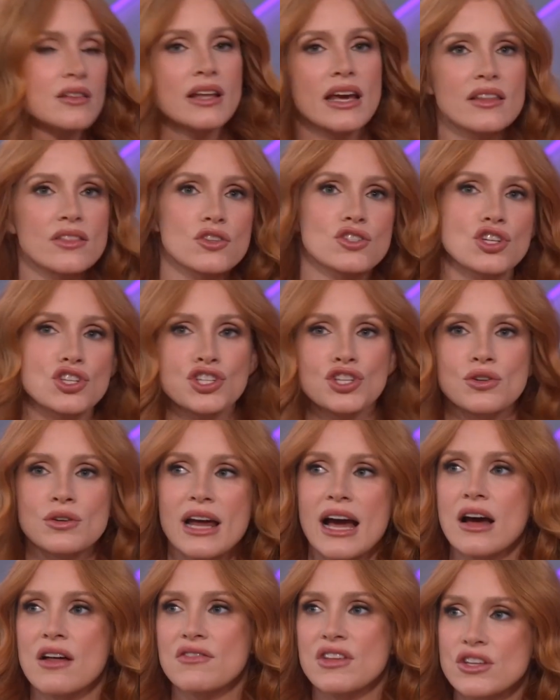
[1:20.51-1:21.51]
and like there's a
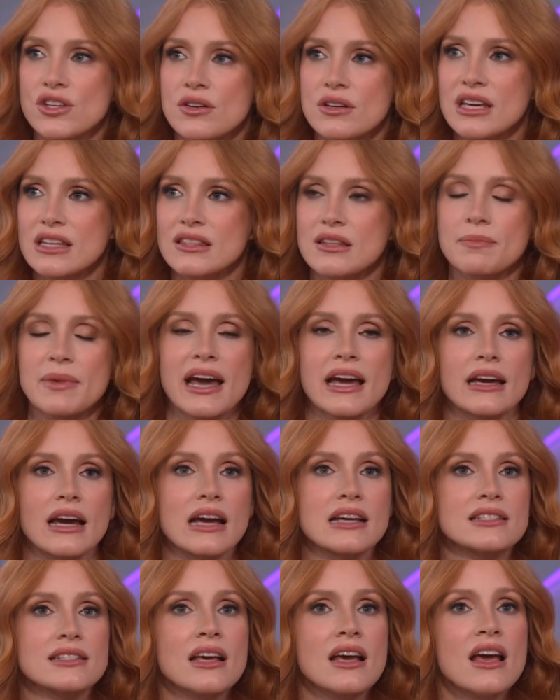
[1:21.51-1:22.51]
shootout and then you get the bad
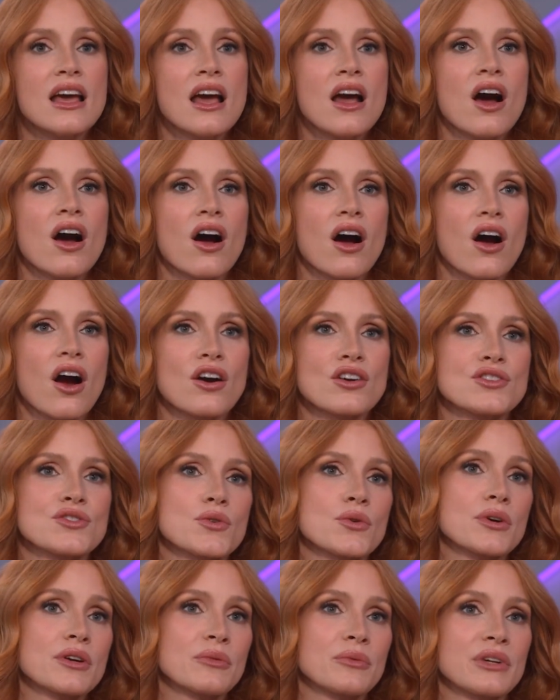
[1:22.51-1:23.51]
guys. Our
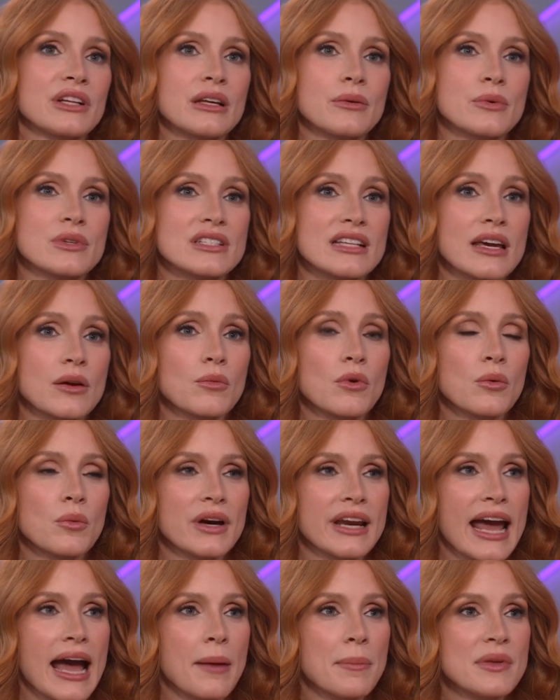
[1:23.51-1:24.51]
story really was like, well,
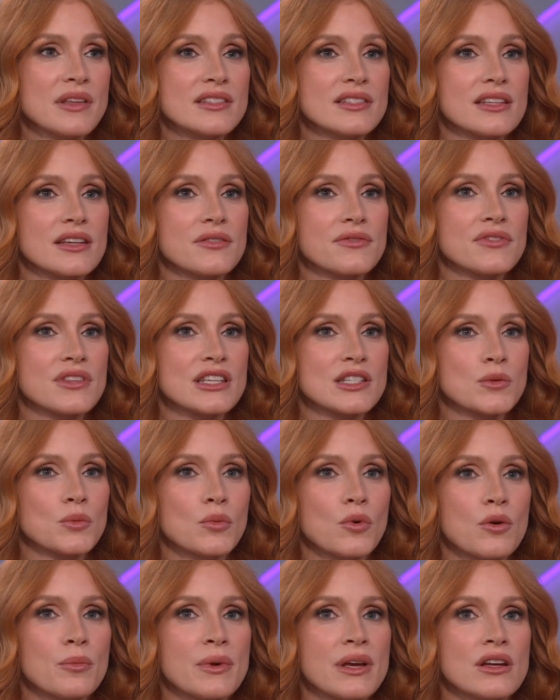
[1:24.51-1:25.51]
what happens if this
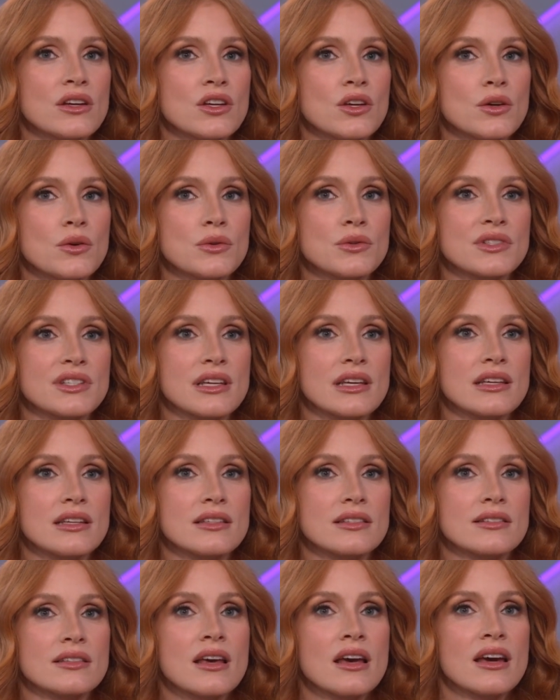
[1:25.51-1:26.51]
woman
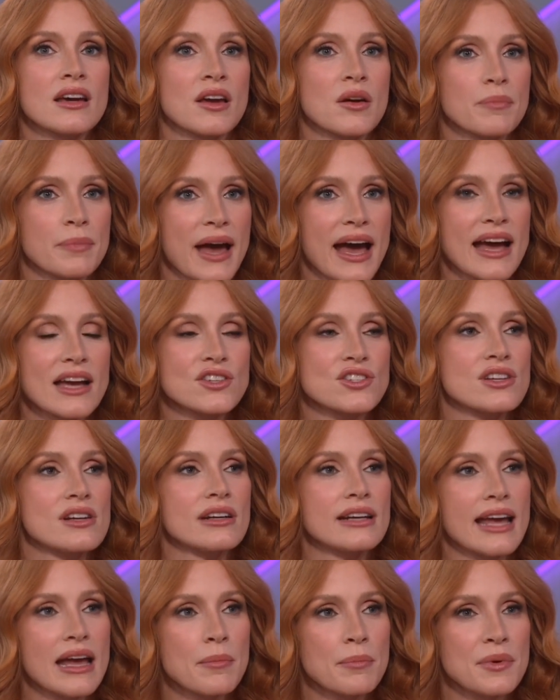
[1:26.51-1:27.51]
uses compassion
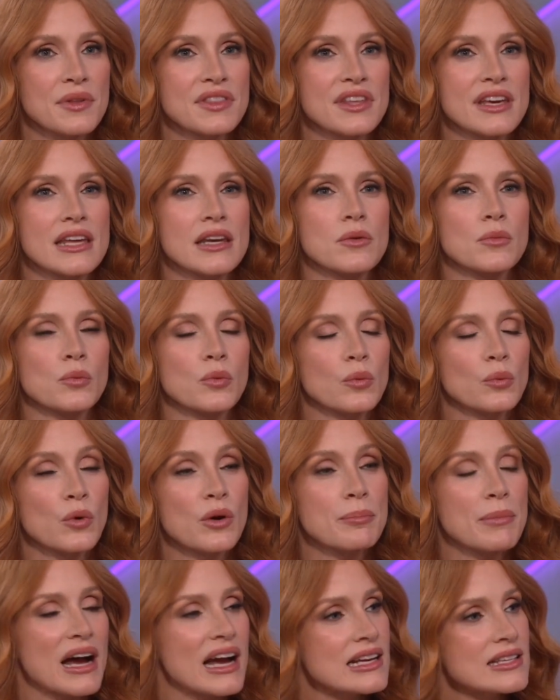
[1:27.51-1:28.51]
and empathy and
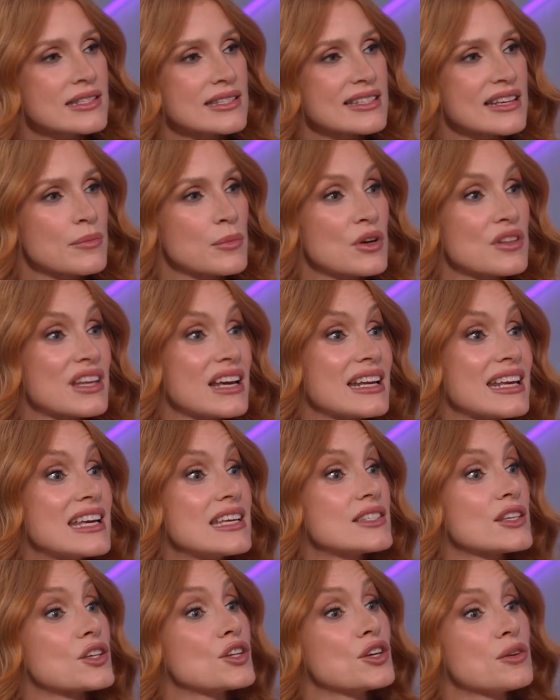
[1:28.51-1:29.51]
reminds someone that
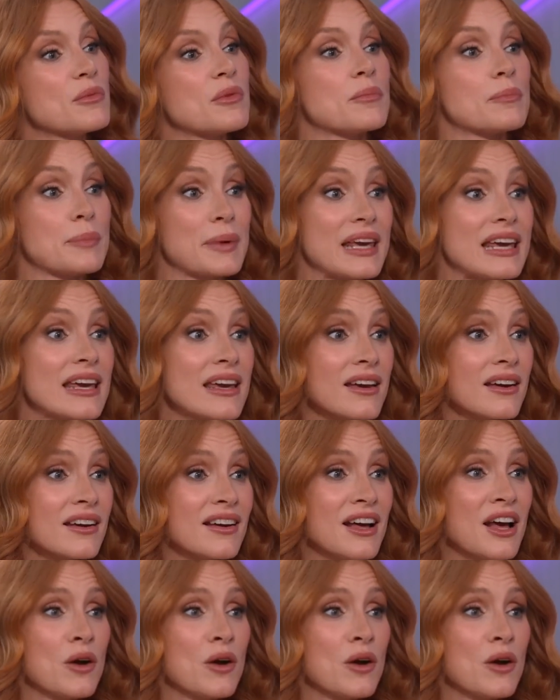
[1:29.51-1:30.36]
he's a human being